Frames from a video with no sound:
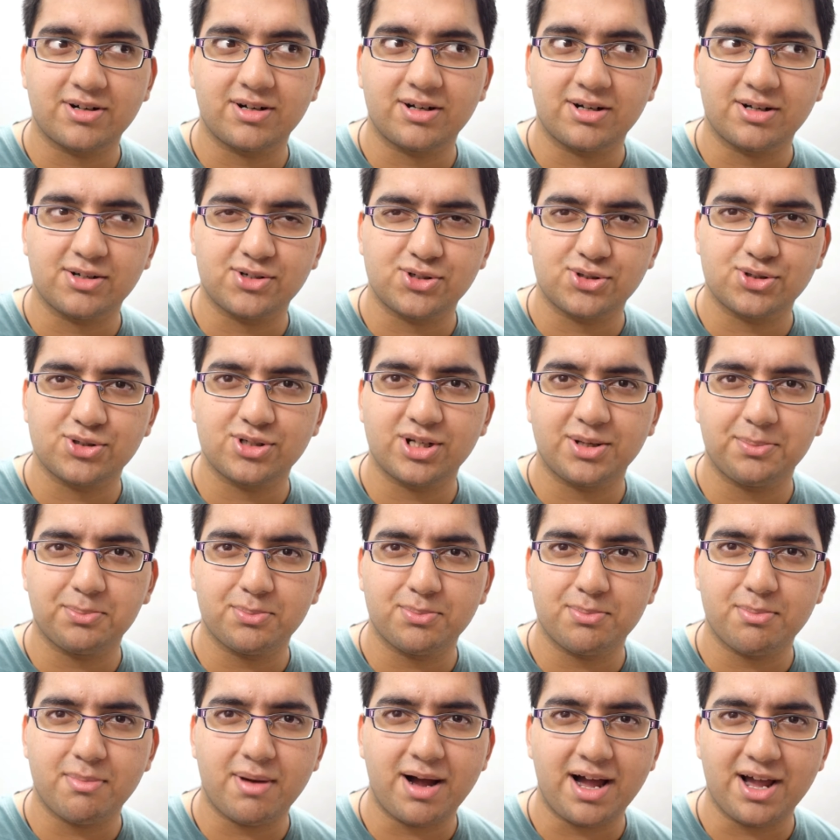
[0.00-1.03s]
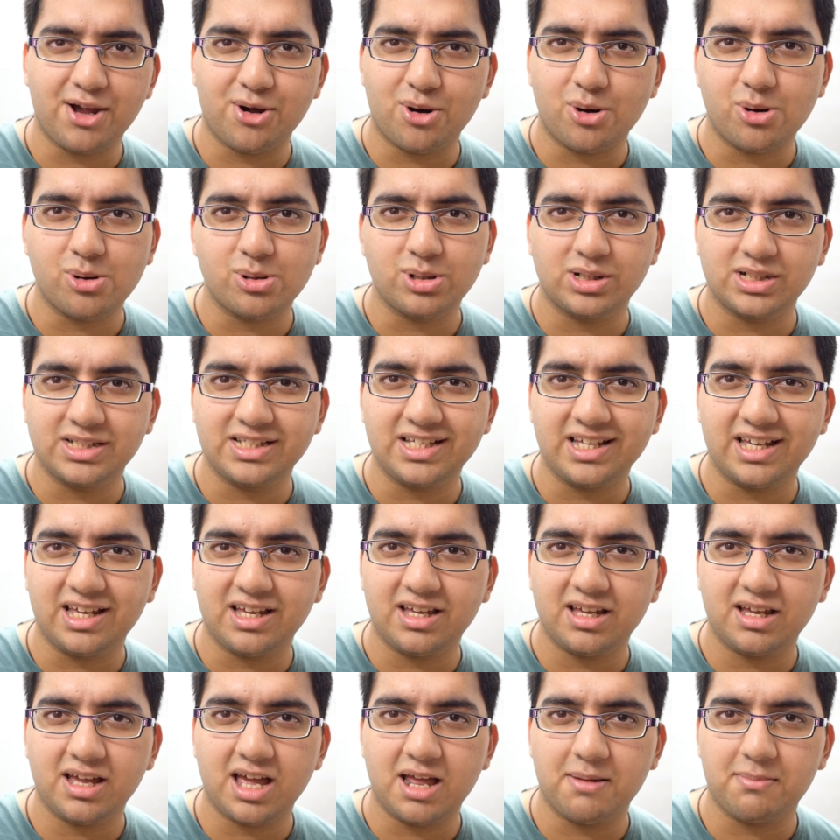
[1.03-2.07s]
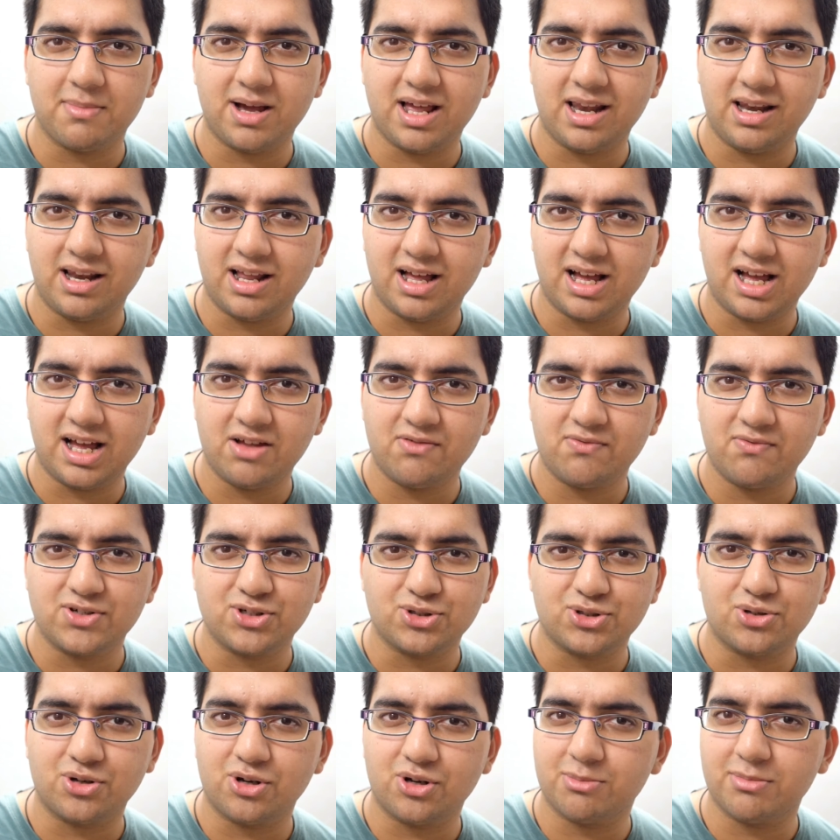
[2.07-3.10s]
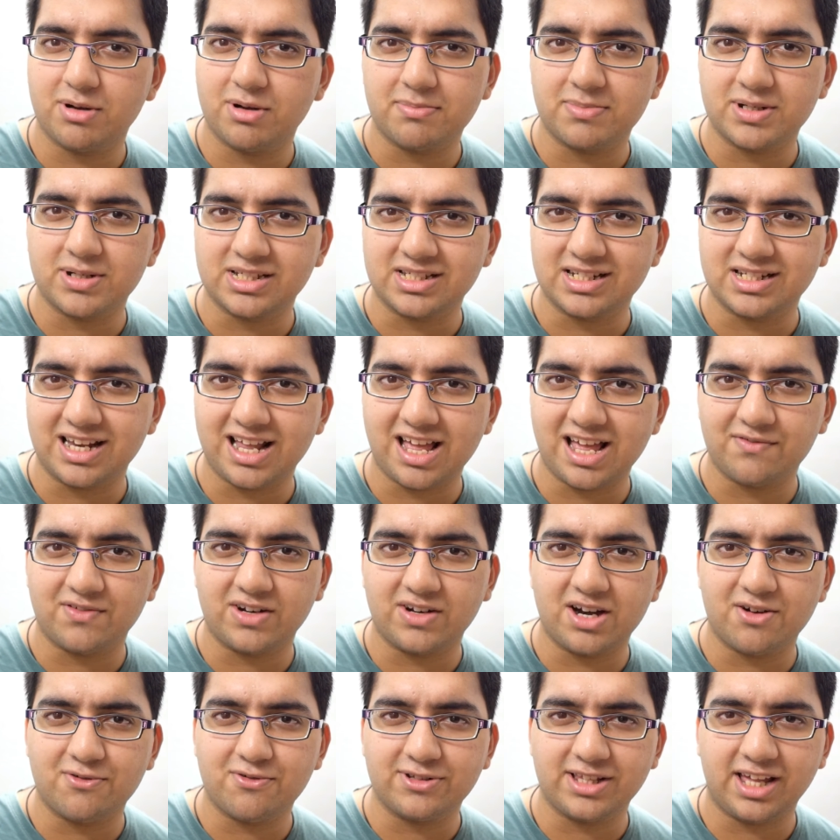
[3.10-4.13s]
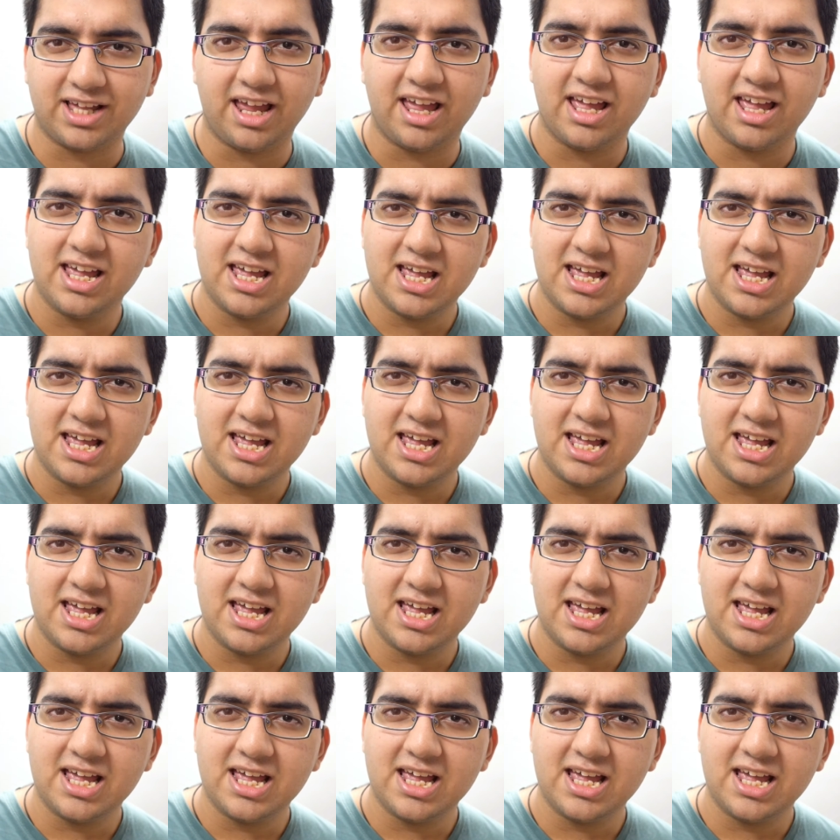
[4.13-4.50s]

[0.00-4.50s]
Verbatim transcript: shooting my all day and my life and showing my personal life and everything